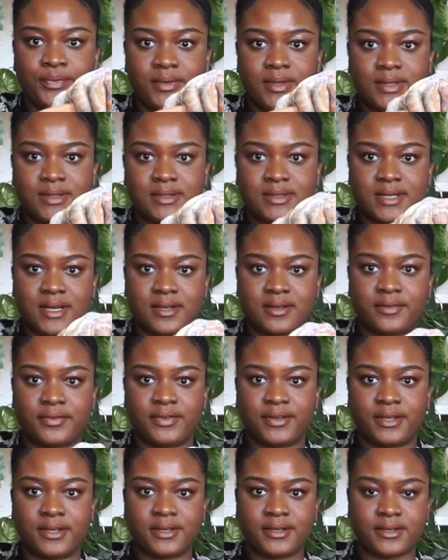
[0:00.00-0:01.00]
inside of
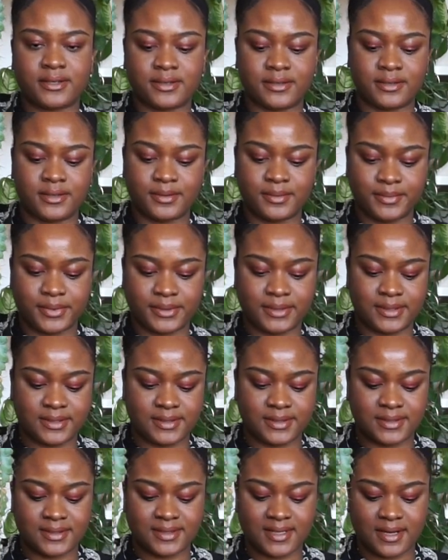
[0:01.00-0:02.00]
here, put this
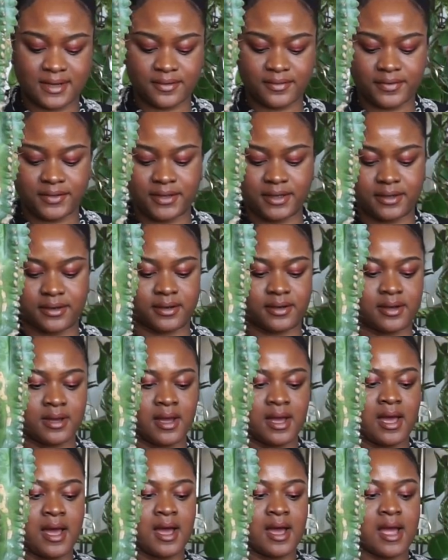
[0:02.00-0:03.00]
inside of here.
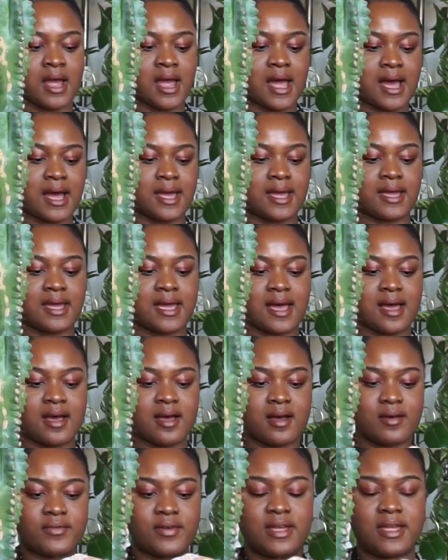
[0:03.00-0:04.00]
I
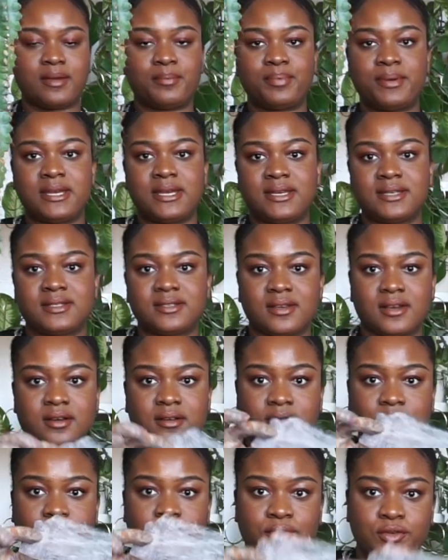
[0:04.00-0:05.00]
have a piece
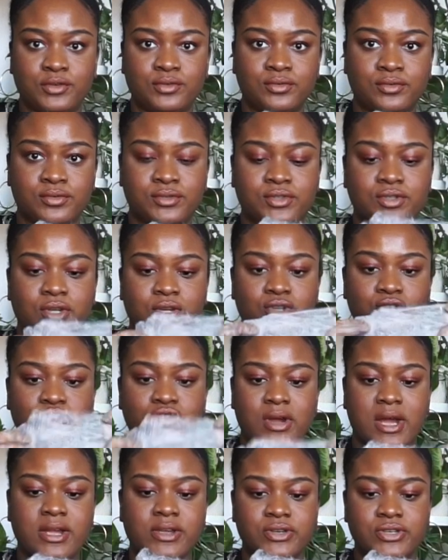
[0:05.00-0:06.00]
of used
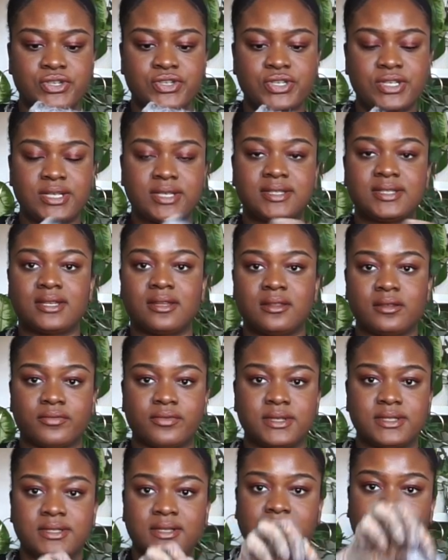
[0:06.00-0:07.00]
dryer sheets, and the
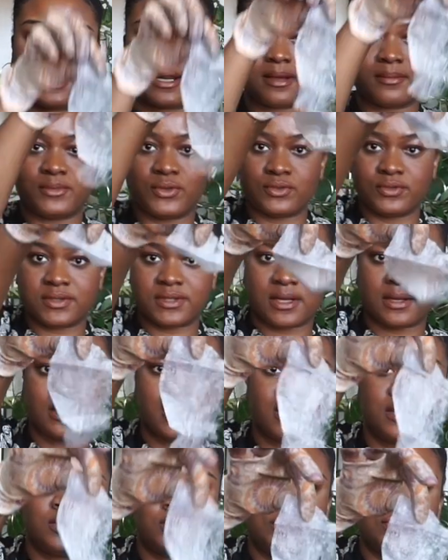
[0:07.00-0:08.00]
reason that I'm using
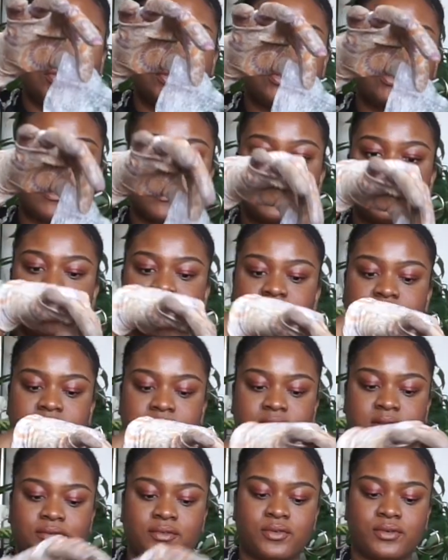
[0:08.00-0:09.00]
used dryer sheets,
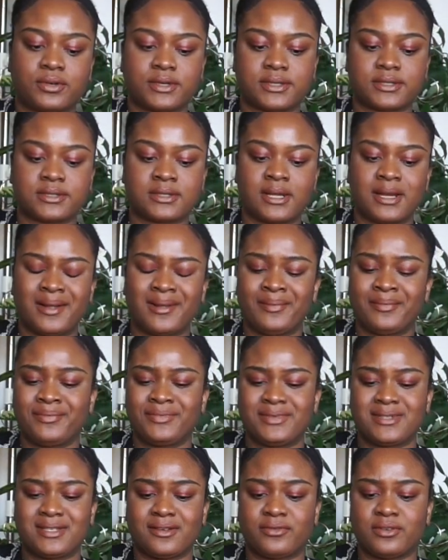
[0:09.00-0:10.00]
of course,
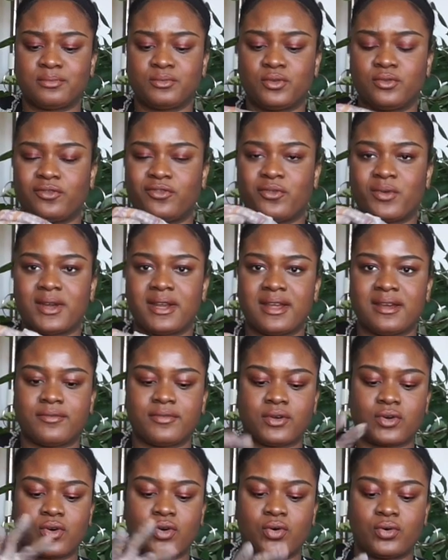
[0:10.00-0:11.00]
to remove
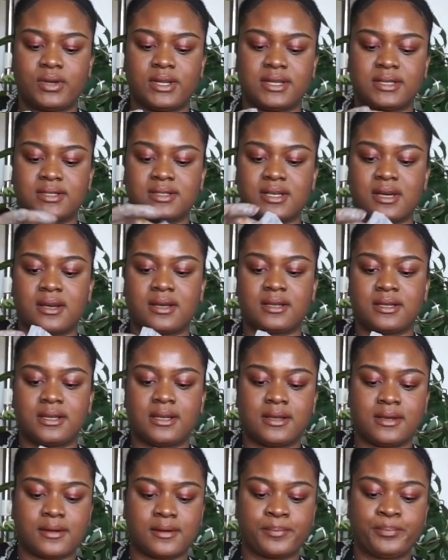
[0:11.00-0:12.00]
whatever coating is on
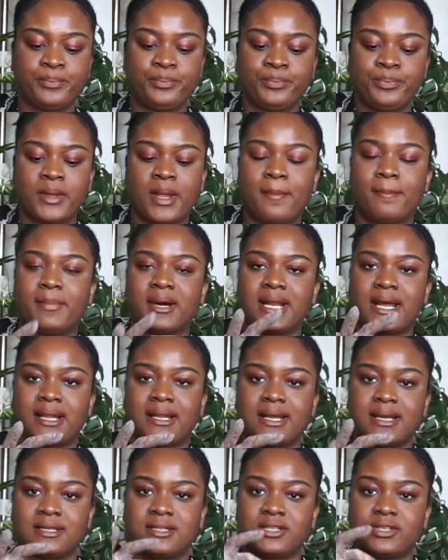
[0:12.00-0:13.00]
here. But I
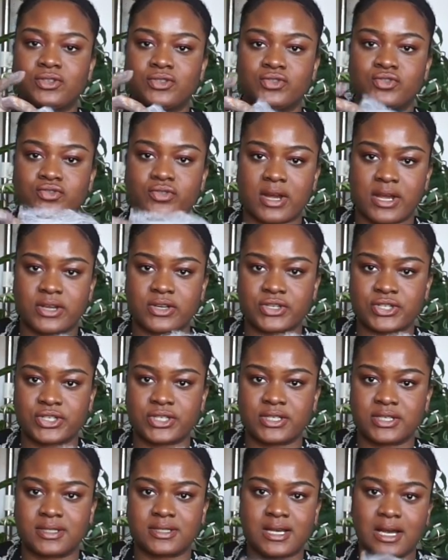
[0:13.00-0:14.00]
like to use dryer
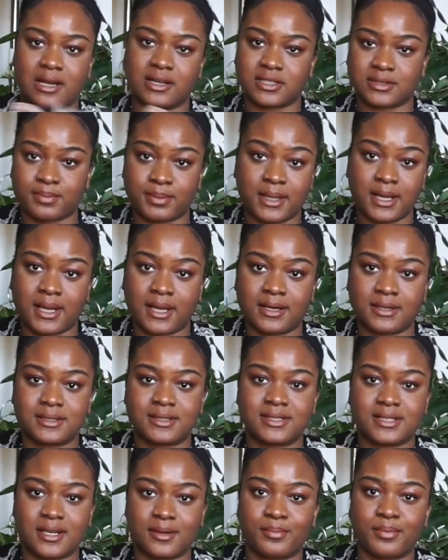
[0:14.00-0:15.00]
sheets. Houseplant
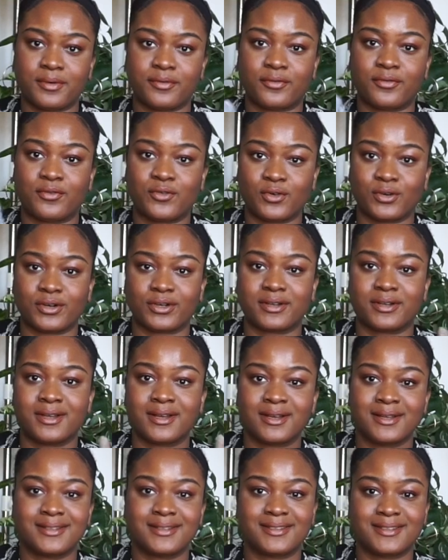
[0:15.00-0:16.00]
tip for
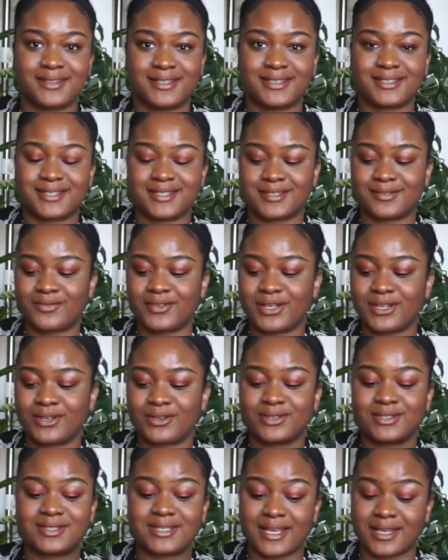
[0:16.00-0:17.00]
this video.
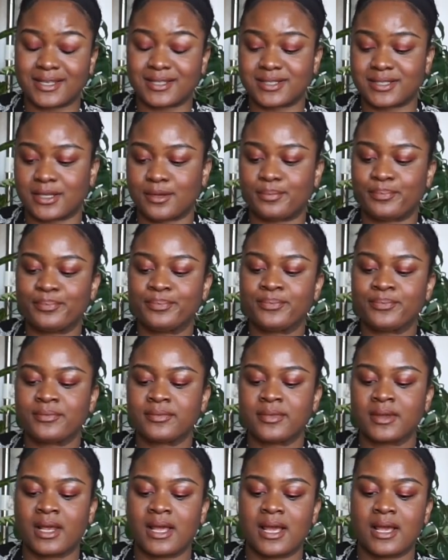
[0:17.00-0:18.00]
Second tip,
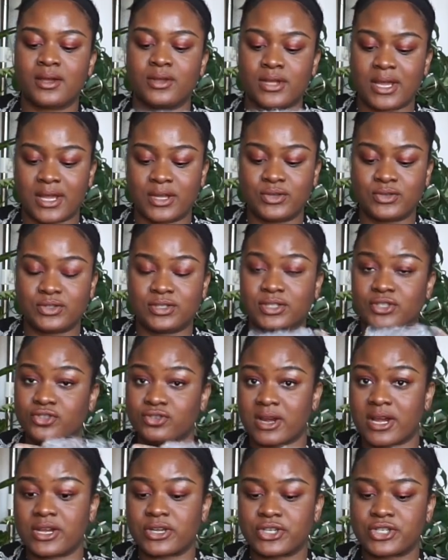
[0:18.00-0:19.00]
I use the
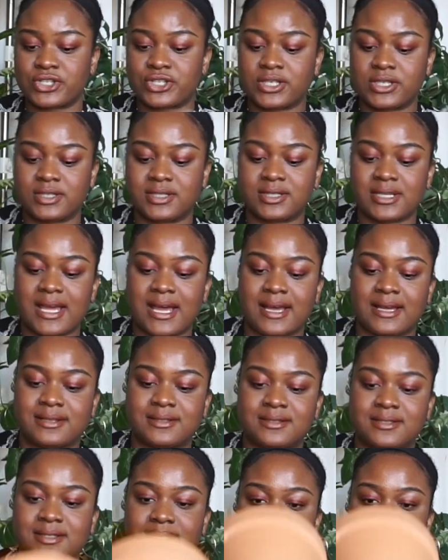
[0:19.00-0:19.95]
dryer sheets as